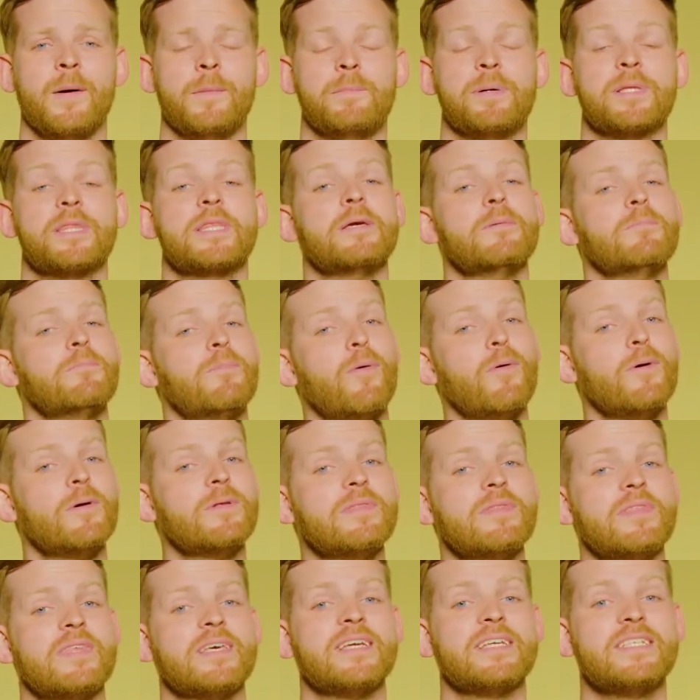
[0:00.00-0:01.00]
But the
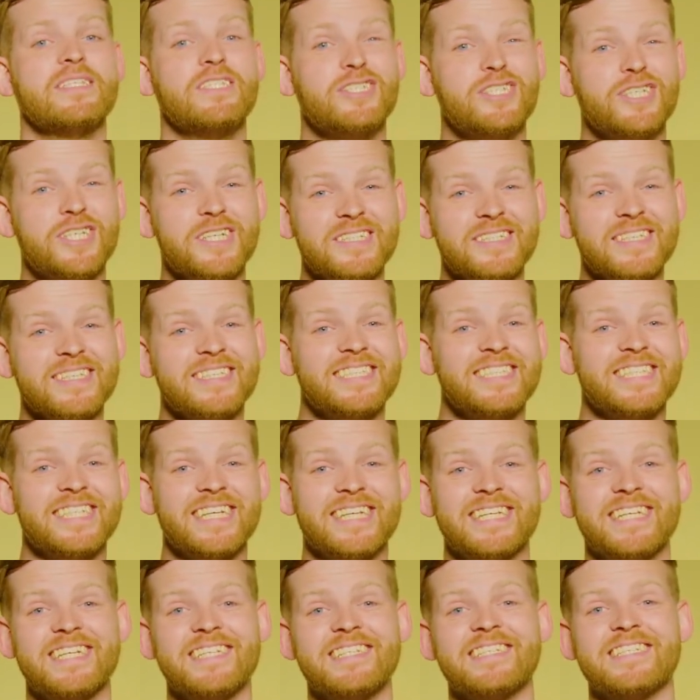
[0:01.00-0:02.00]
important thing is, Jesus
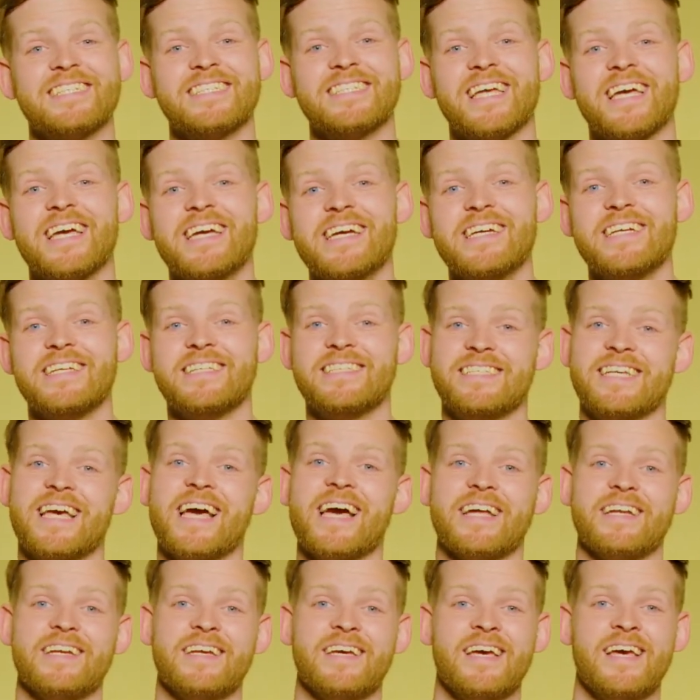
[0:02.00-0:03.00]
didn't stay
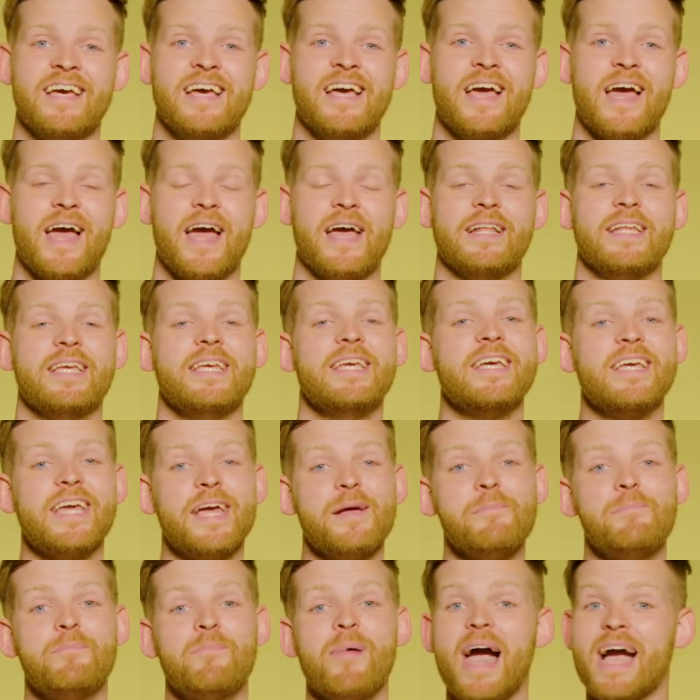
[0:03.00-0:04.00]
dead and he
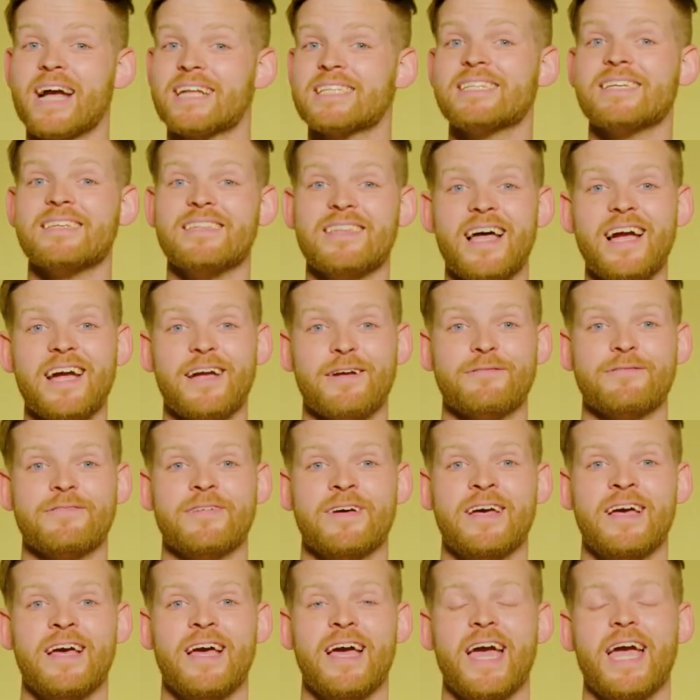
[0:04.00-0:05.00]
came back to life.
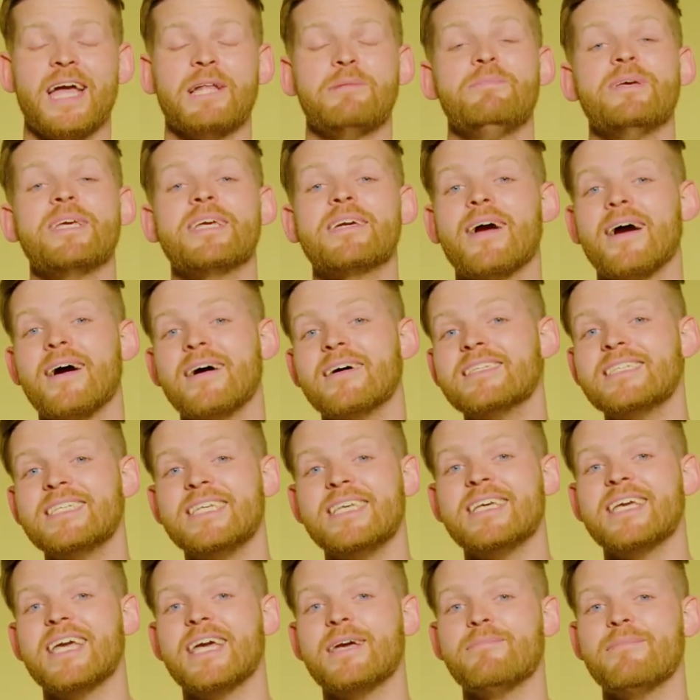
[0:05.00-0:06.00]
And because
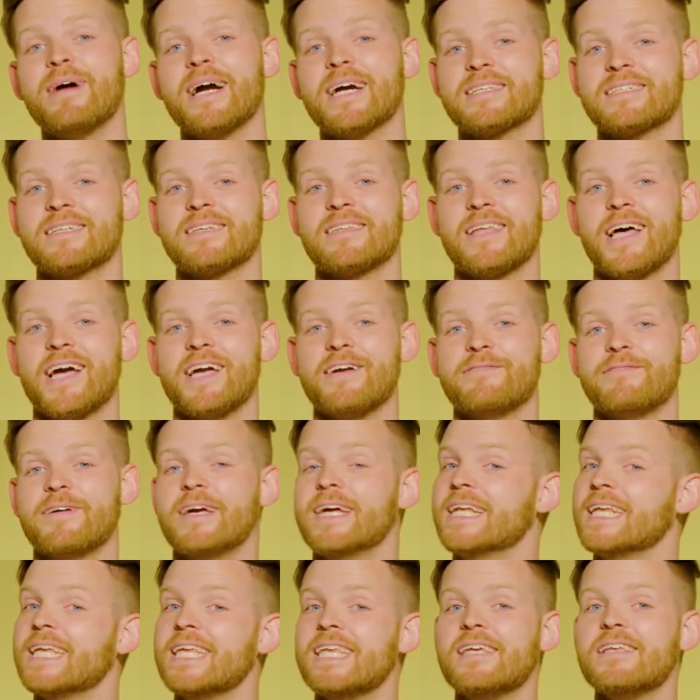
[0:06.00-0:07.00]
he came back to life
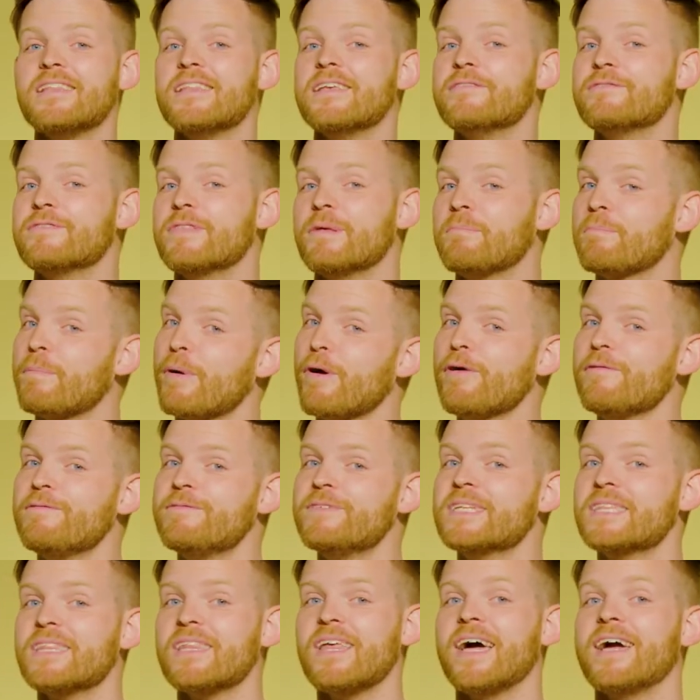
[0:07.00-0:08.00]
and he lived the
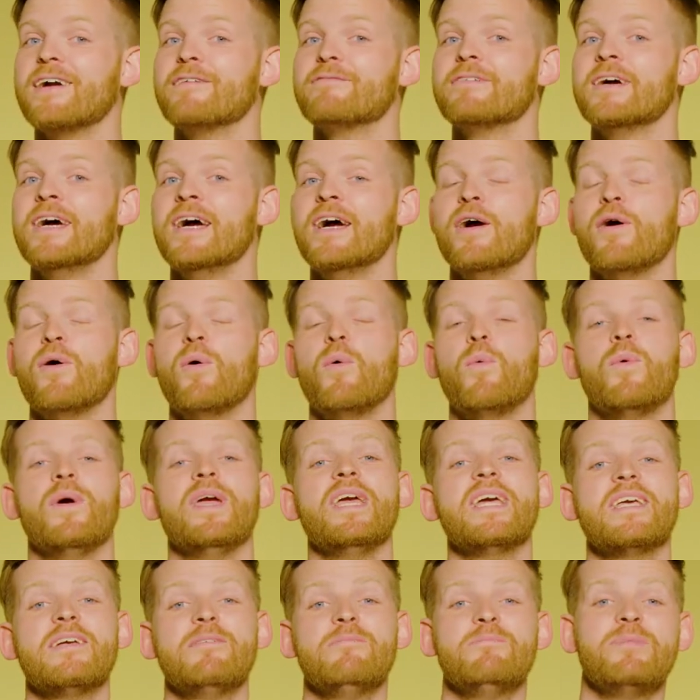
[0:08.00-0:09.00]
perfect life,
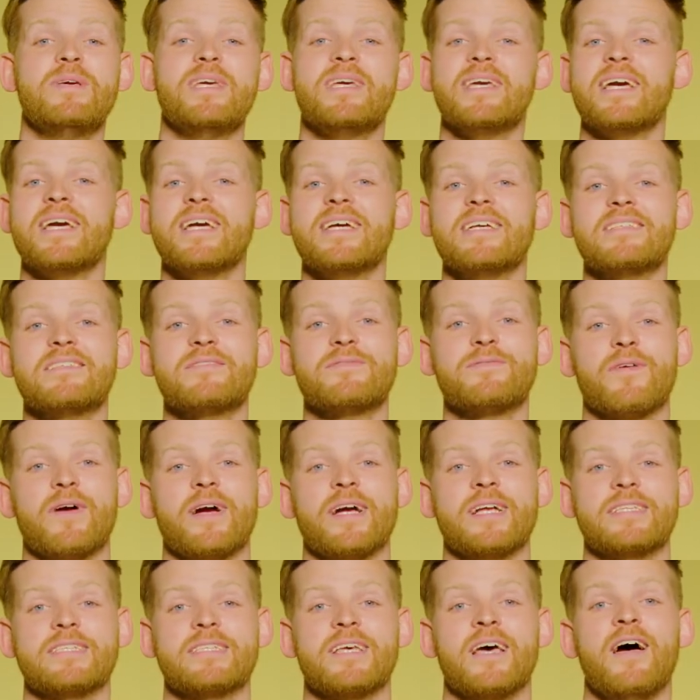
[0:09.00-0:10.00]
we can be His
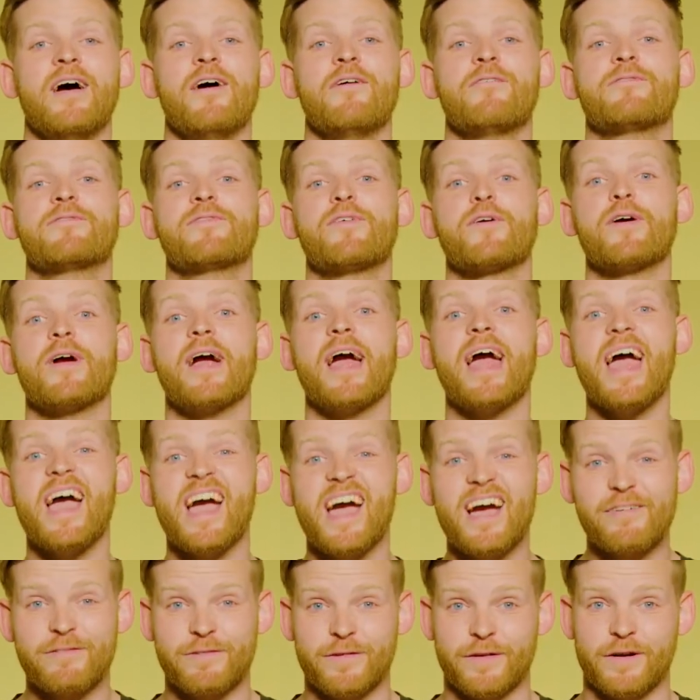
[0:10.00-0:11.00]
friends
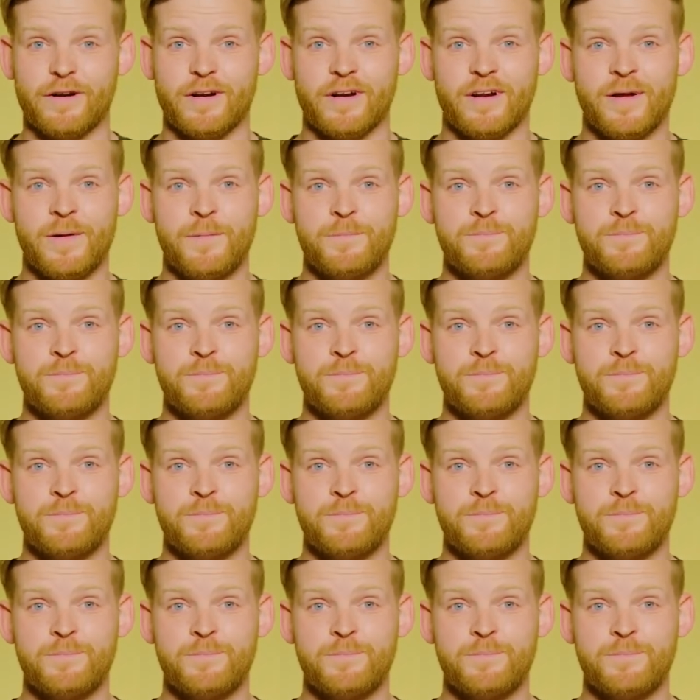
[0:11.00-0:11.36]
forever.